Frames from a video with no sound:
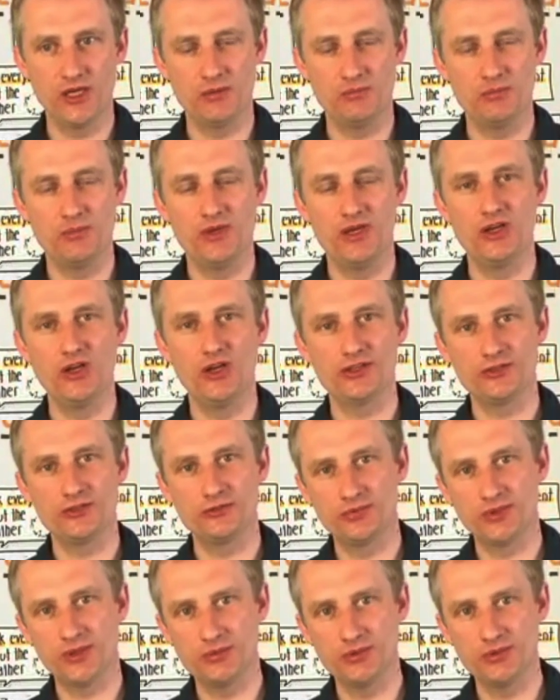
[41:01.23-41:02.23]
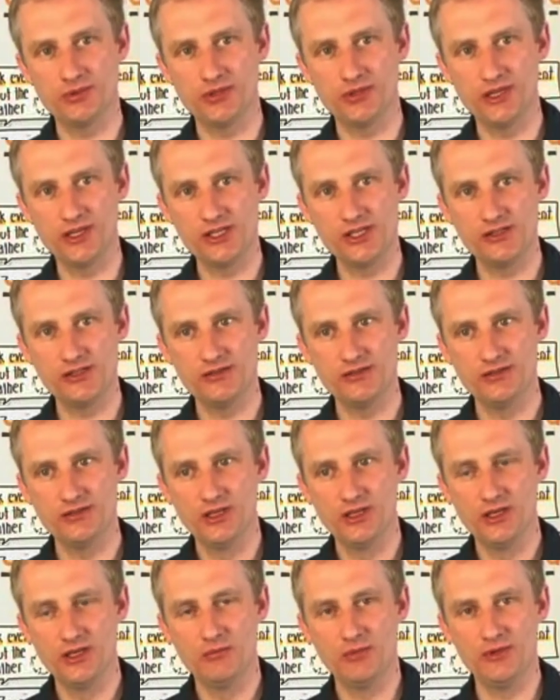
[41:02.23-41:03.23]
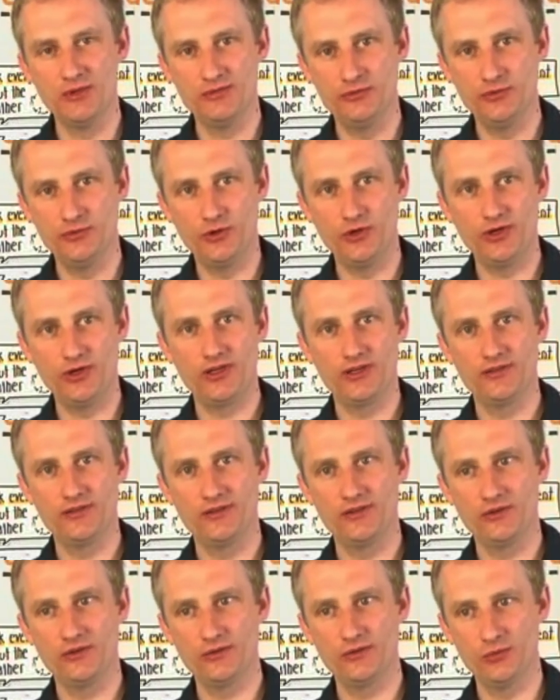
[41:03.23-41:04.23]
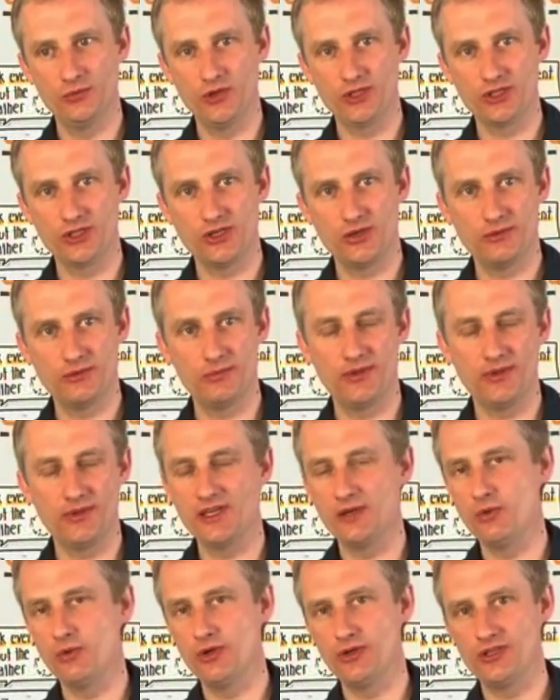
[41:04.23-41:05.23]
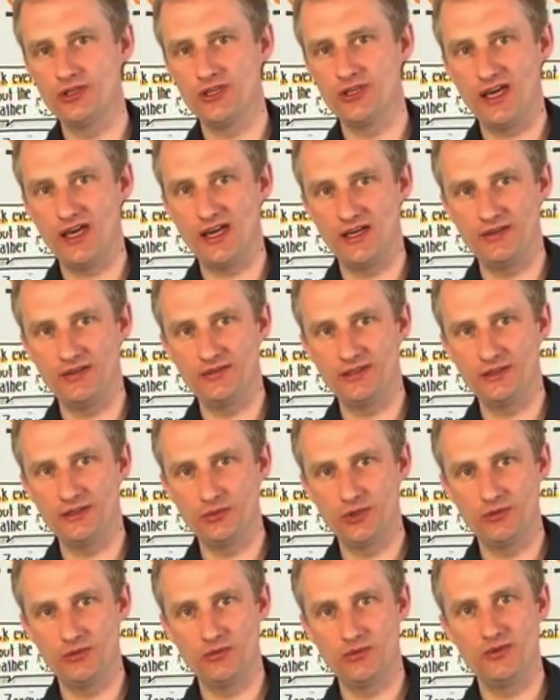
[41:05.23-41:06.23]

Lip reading: a lot of preparation before those workshops, but they were not live. They were